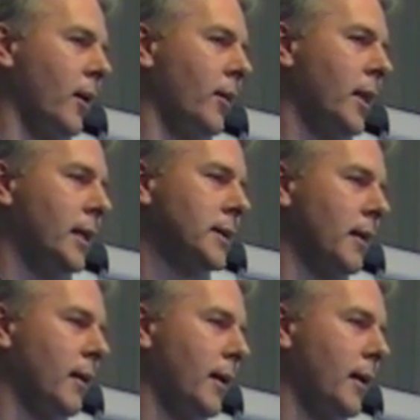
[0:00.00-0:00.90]
know there's a
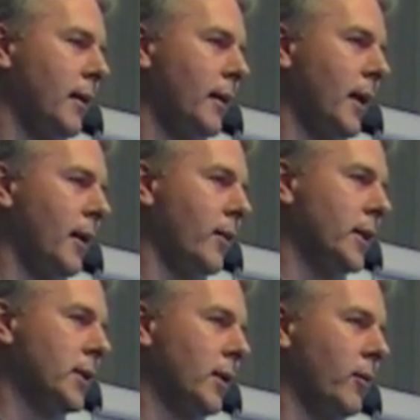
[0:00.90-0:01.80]
light at the end of the
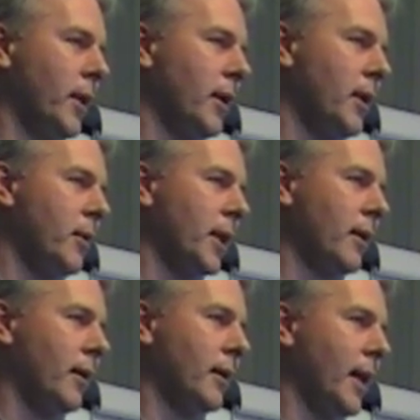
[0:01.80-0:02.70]
tunnel with a hermit
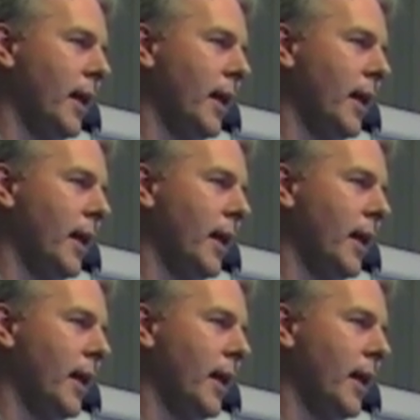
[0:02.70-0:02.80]
card,